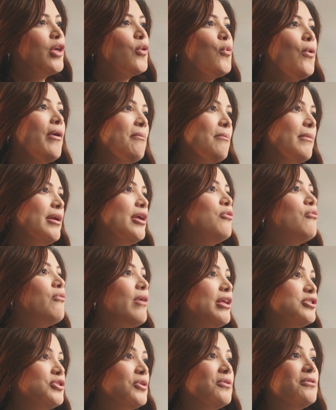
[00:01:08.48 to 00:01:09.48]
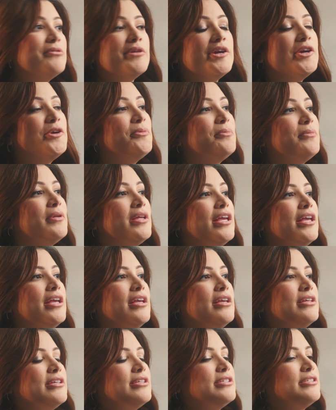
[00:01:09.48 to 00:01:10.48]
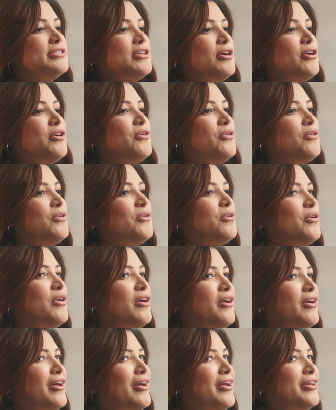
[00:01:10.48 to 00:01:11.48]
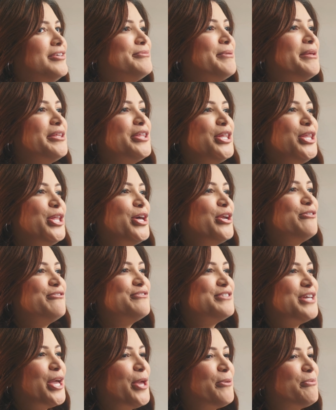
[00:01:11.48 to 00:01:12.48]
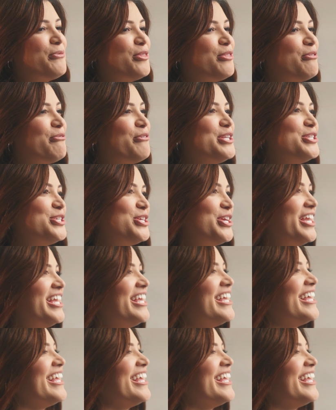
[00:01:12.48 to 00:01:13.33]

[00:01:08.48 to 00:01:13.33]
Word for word: equipment rental room. So I spent a lot of time with Richie.